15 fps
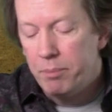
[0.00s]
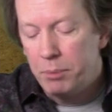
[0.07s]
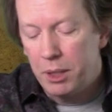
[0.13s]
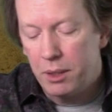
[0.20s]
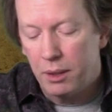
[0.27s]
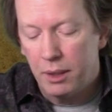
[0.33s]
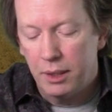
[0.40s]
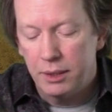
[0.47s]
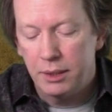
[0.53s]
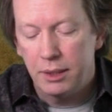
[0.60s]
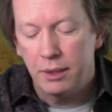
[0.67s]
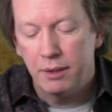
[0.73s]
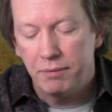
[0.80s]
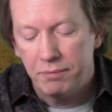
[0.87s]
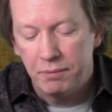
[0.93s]
Because
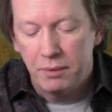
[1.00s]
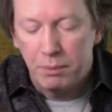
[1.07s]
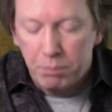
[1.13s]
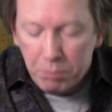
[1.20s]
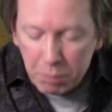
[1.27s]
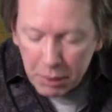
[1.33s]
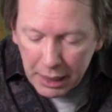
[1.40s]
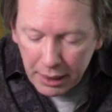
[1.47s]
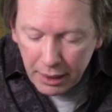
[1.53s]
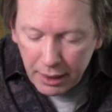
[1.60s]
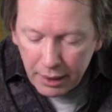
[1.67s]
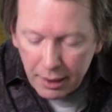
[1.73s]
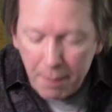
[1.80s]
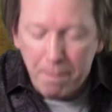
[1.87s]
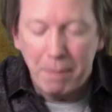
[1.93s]
the
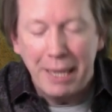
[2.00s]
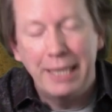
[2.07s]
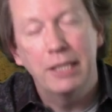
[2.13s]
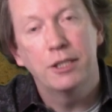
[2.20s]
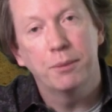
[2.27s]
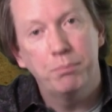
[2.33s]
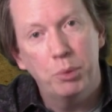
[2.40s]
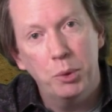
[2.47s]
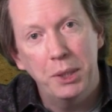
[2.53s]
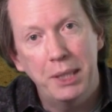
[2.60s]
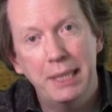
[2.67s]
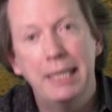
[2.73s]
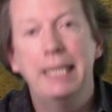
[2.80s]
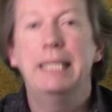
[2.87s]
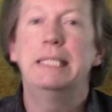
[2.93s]
plane minus a
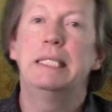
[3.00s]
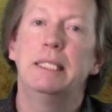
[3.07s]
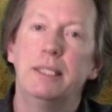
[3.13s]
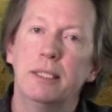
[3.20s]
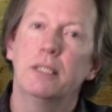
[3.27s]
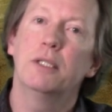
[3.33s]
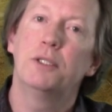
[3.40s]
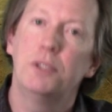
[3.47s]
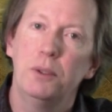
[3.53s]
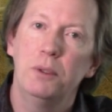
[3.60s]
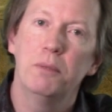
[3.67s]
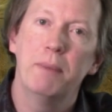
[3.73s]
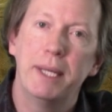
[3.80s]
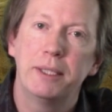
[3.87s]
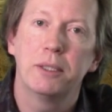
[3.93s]
point is still a
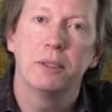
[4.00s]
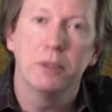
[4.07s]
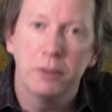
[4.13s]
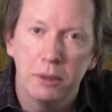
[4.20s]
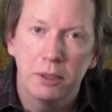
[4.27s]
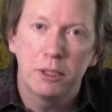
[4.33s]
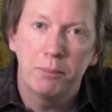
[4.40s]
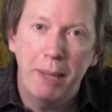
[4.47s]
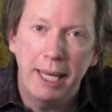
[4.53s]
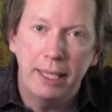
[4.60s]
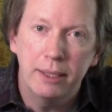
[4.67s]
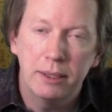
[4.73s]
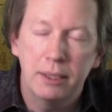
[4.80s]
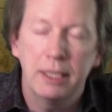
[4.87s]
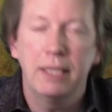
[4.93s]
two-dimensional
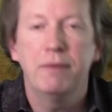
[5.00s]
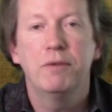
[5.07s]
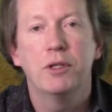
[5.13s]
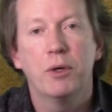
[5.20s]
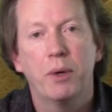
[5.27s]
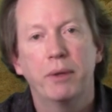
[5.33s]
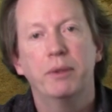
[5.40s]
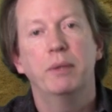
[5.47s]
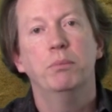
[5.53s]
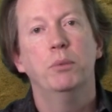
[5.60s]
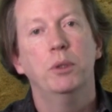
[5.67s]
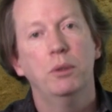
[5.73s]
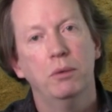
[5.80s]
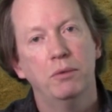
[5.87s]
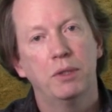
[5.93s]
space, even though I
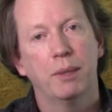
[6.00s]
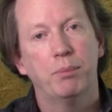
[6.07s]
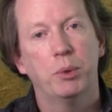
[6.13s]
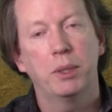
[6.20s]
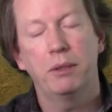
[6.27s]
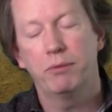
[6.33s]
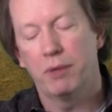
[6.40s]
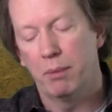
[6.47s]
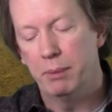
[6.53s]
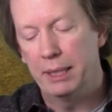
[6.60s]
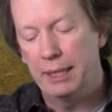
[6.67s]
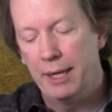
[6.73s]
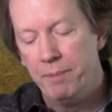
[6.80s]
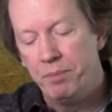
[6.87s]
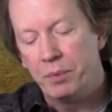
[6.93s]
removed a point from it.